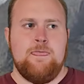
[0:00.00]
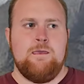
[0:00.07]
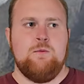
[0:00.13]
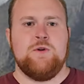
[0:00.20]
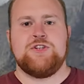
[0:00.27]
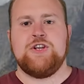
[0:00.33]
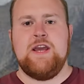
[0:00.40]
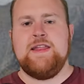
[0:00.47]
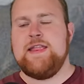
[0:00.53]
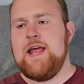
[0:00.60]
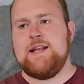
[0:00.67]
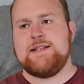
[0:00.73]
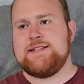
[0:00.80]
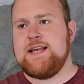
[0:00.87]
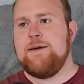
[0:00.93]
Which, and
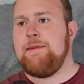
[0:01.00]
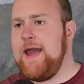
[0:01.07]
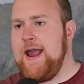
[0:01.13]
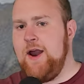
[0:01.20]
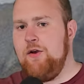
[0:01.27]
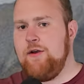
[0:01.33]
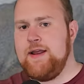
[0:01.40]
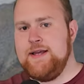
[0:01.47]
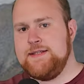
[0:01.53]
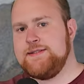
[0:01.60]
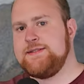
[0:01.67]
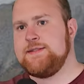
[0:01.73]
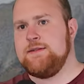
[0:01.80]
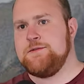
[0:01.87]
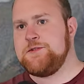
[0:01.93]
then some
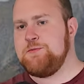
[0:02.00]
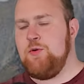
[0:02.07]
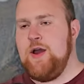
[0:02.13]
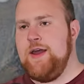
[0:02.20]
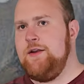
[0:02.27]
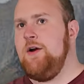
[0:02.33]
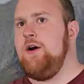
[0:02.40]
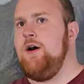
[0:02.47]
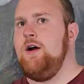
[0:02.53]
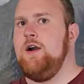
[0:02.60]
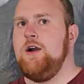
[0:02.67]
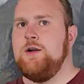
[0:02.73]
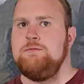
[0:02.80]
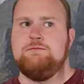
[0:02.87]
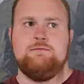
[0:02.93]
areas, spren
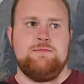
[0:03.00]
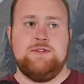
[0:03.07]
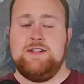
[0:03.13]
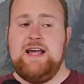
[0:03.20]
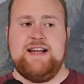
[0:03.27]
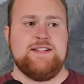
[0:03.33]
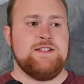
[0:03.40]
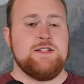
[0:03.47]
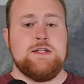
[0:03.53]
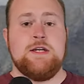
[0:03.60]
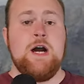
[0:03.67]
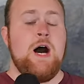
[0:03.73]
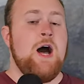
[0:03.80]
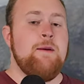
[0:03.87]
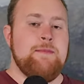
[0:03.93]
are less
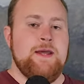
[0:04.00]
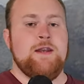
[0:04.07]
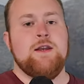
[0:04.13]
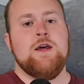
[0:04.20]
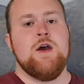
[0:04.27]
common.